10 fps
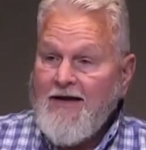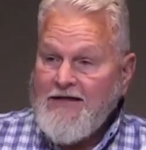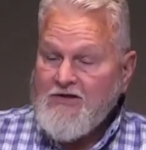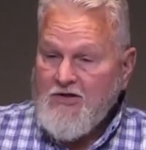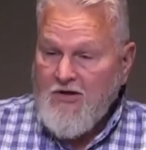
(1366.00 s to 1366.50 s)

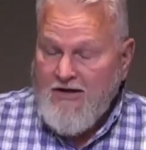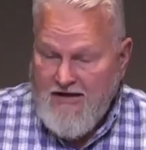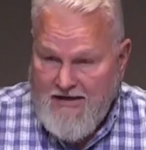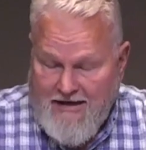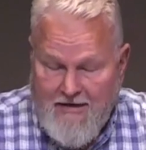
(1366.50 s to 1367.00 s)
he's
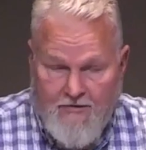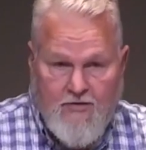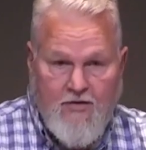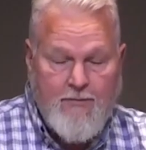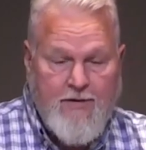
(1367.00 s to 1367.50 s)
looking down
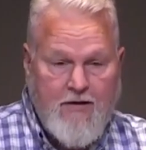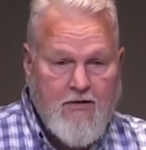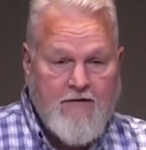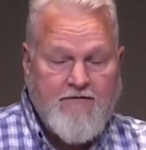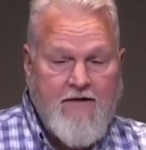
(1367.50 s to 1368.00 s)
through the
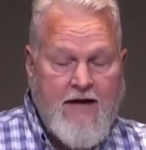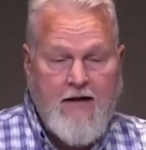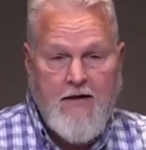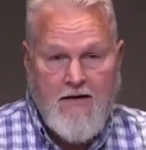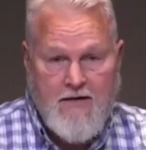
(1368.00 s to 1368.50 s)
pillar of
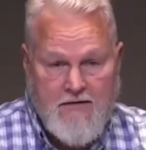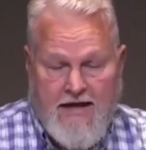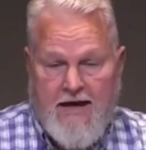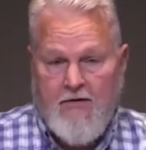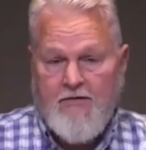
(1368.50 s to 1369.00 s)
fire and
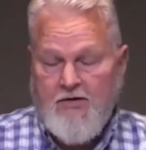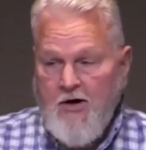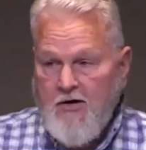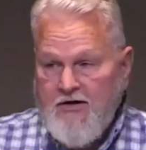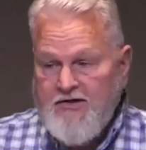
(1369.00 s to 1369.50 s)
cloud,
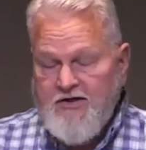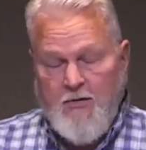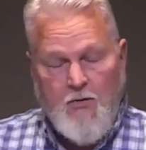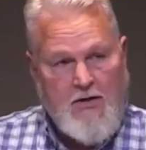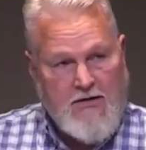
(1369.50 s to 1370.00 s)
darkness to
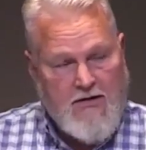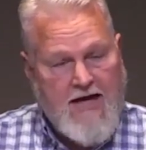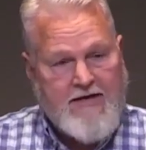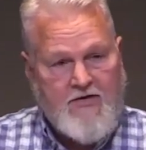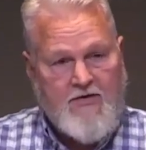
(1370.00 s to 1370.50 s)
the one,
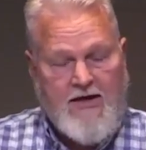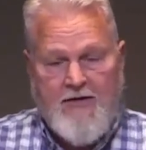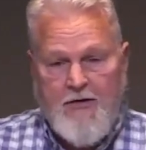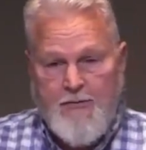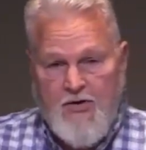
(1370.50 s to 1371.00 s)
light to the
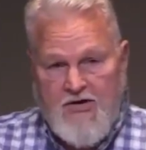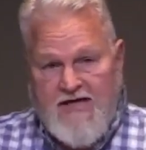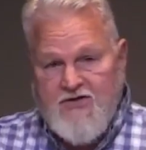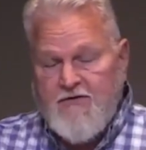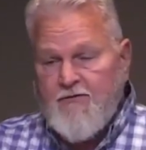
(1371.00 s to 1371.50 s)
other,
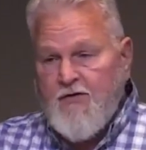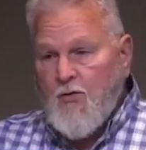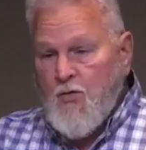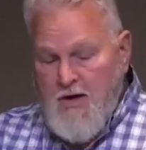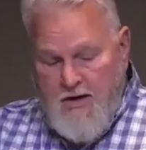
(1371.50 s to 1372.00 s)
protection for
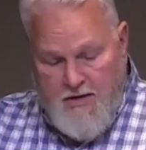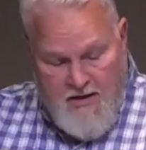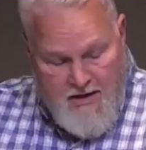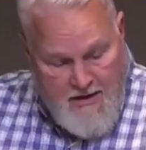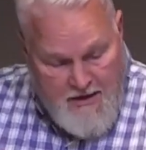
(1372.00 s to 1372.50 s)
the one,
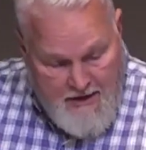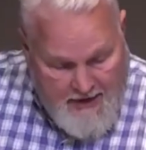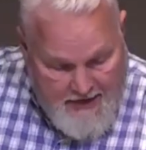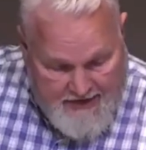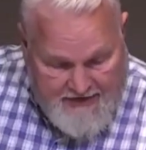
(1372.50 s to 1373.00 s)

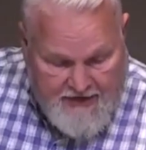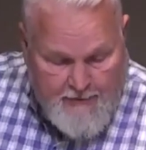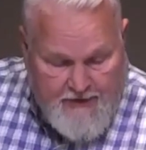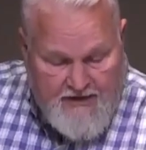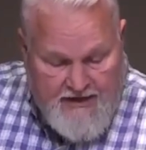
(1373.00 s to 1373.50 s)

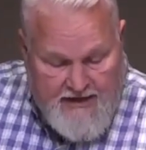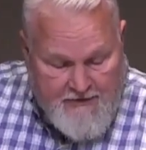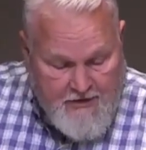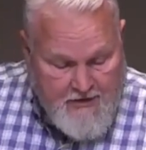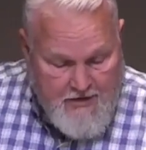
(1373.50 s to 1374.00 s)
keeping the
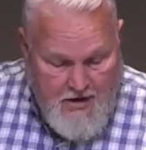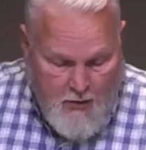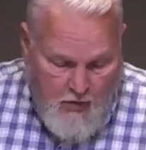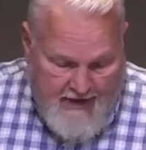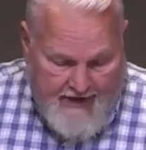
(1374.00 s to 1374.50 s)
other
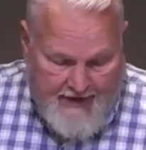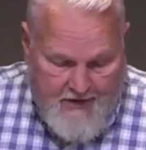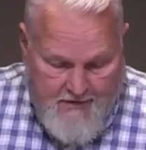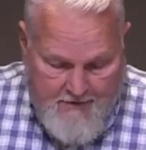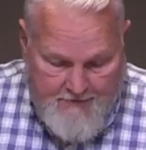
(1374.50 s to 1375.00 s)
away.